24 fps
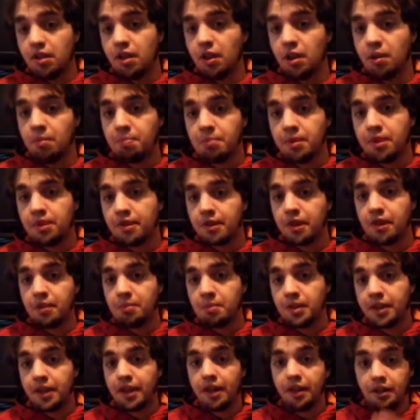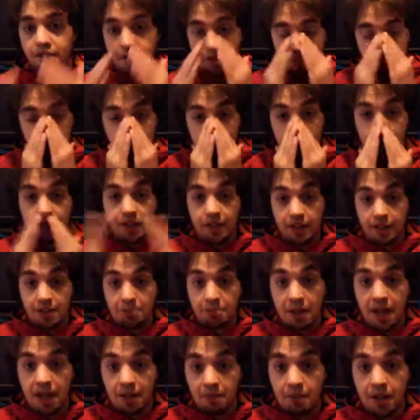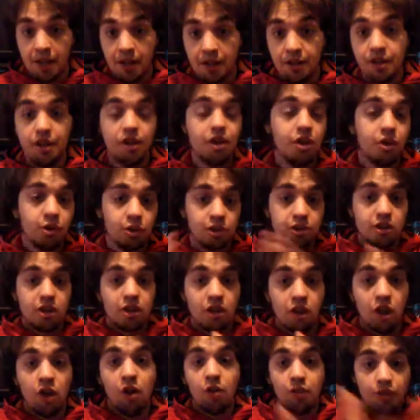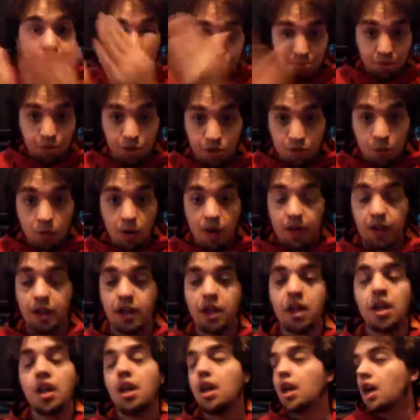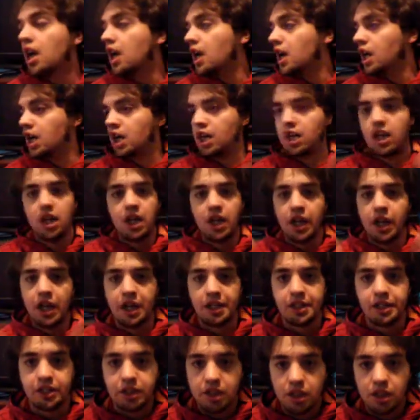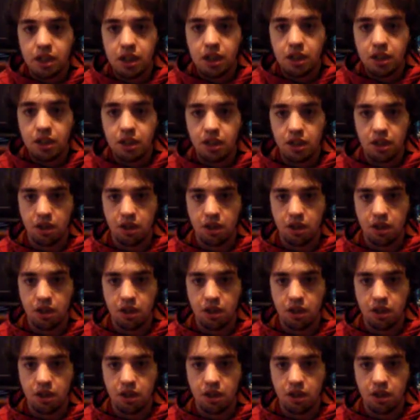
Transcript: helping Terry McGinnis being the next Batman, who's the clone of Bruce Wayne. I just